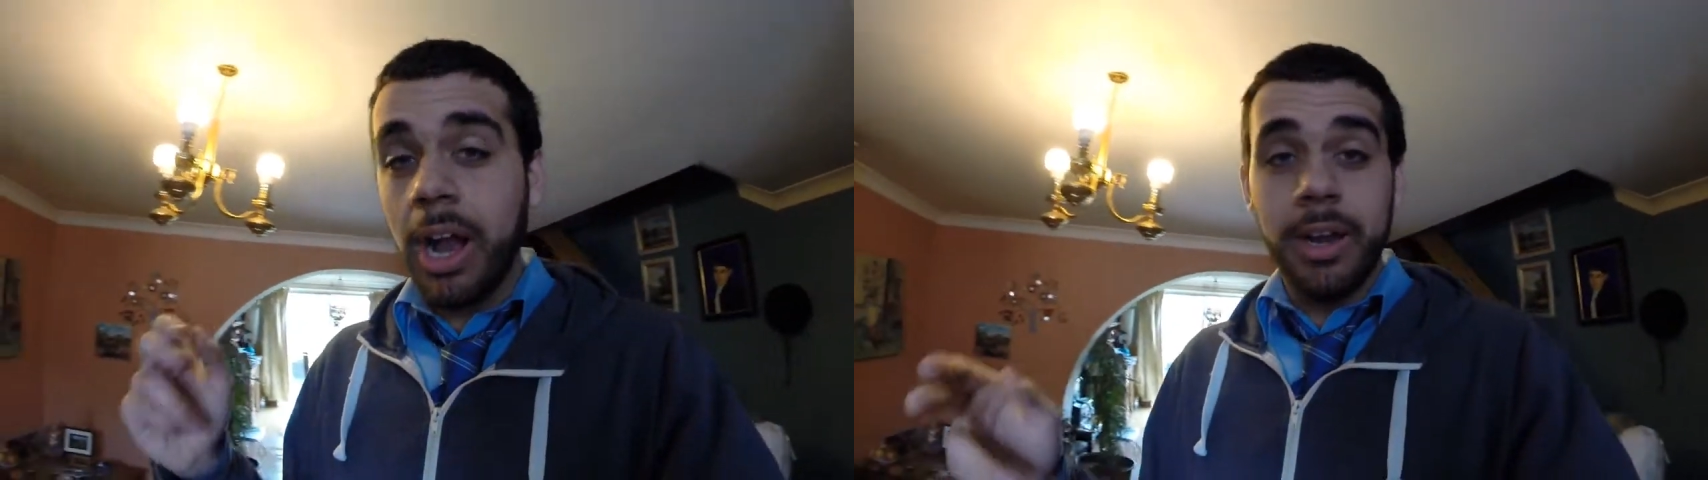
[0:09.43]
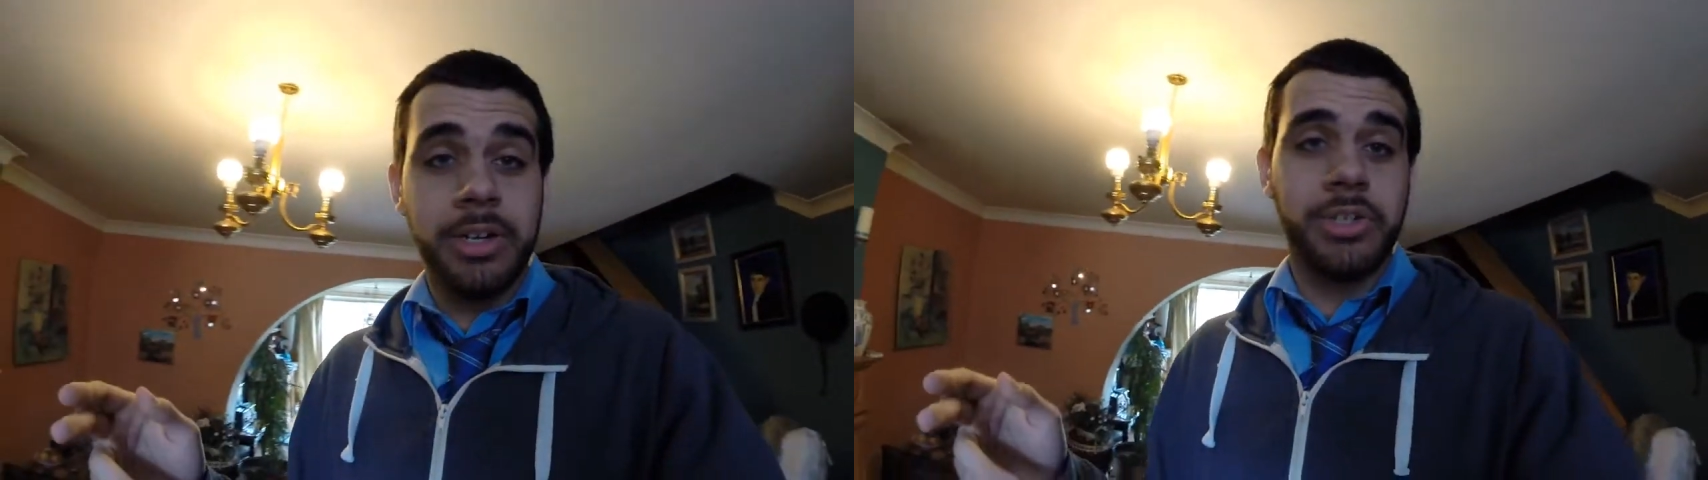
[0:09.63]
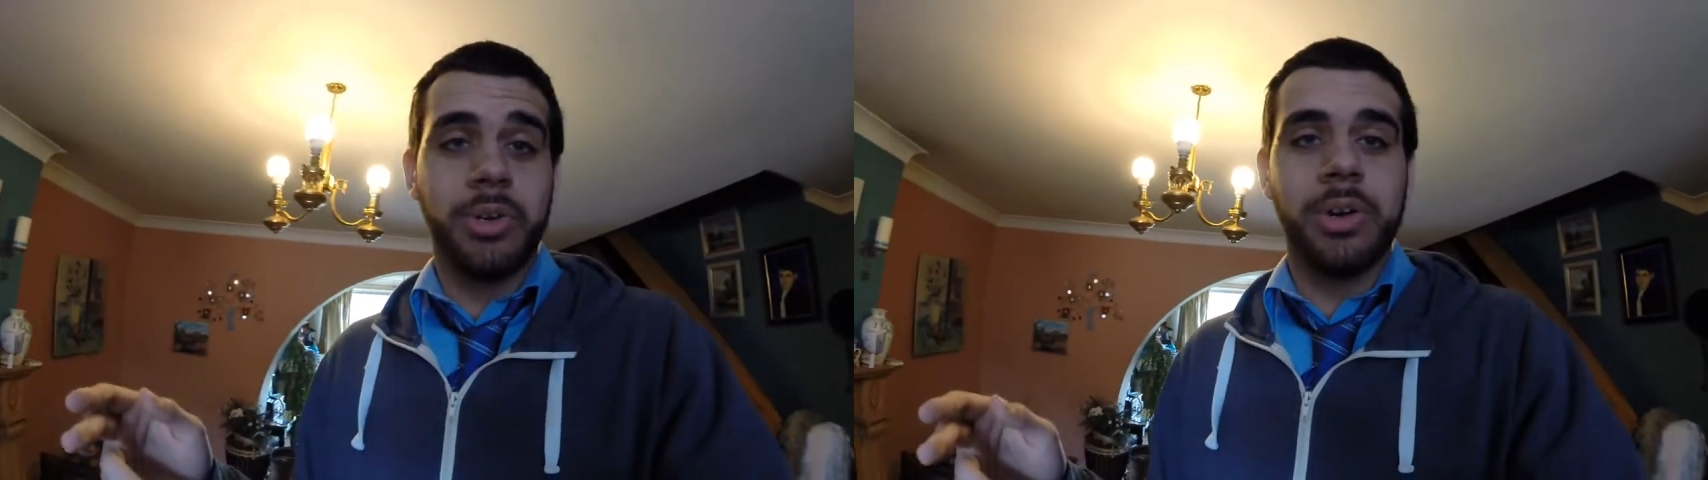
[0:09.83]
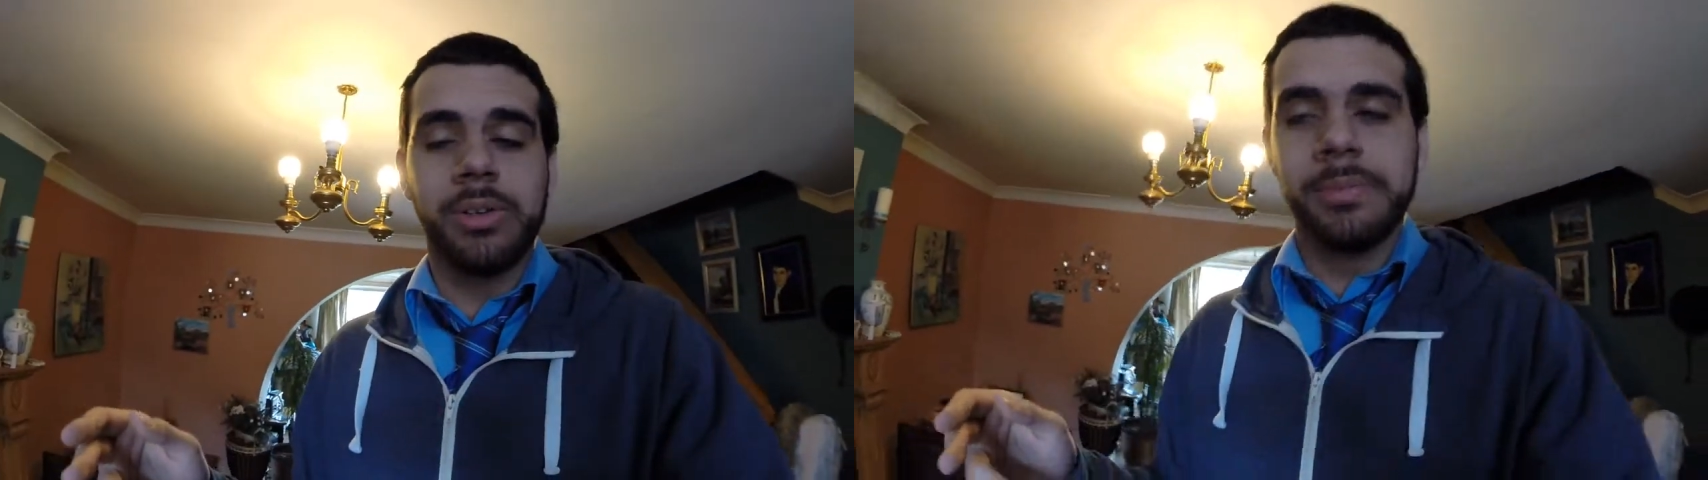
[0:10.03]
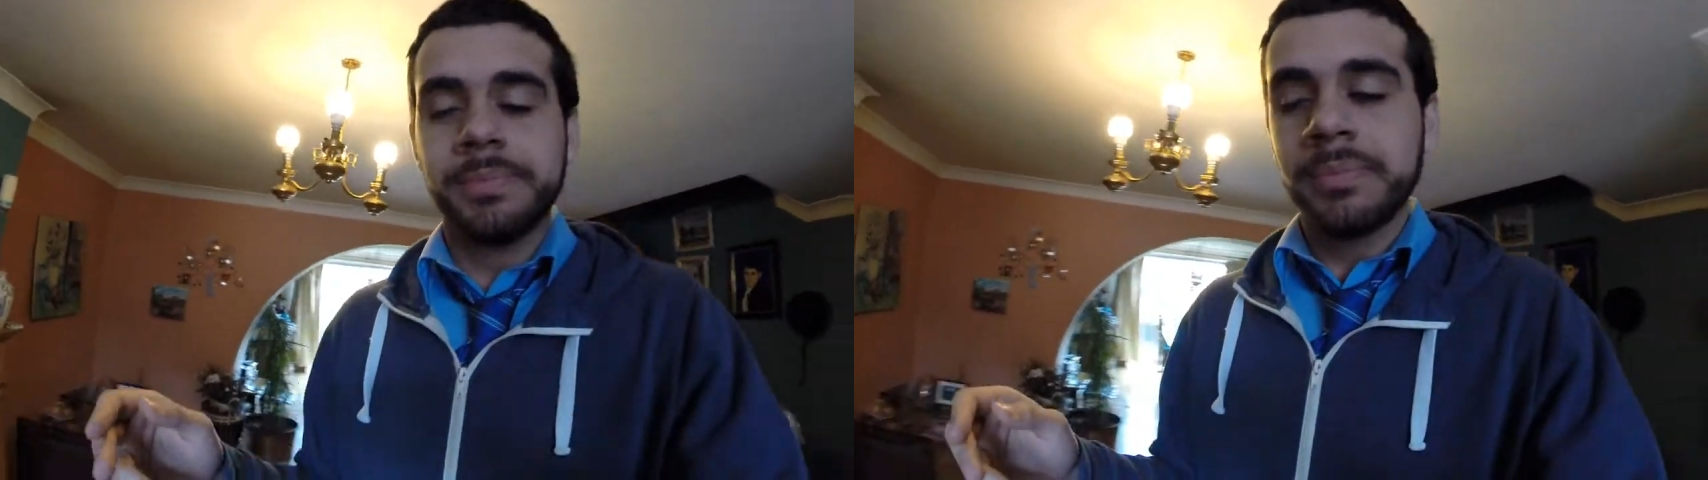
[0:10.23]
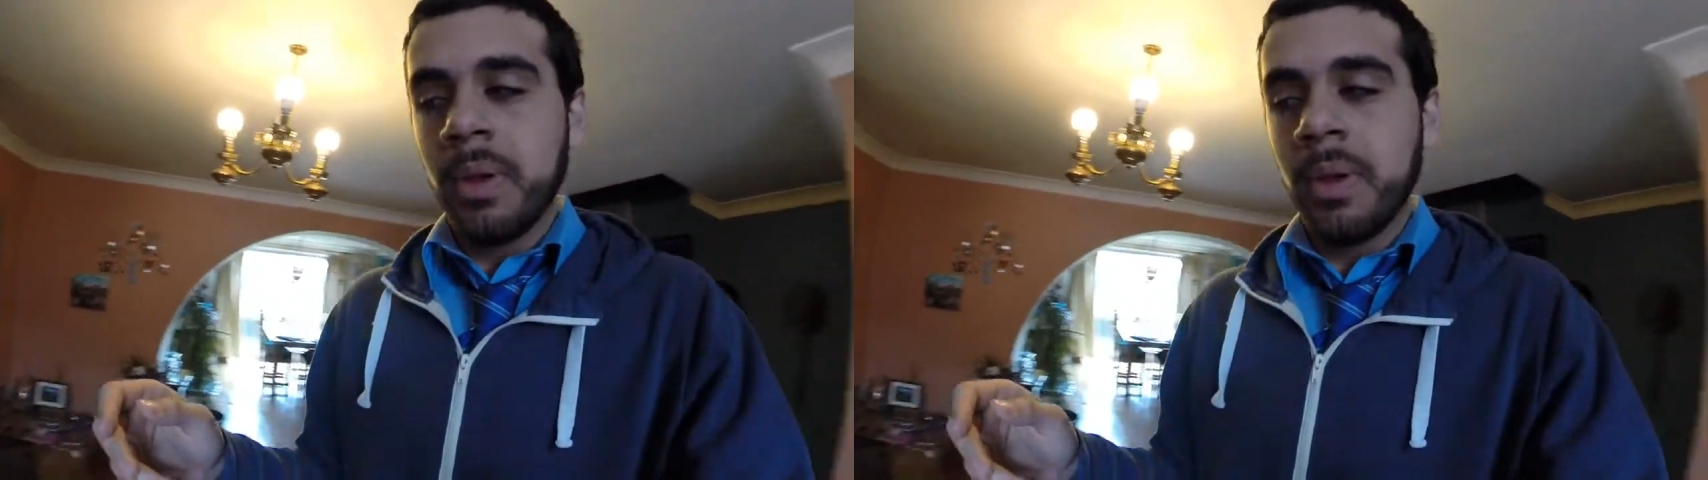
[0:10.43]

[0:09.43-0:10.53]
Irish Oral,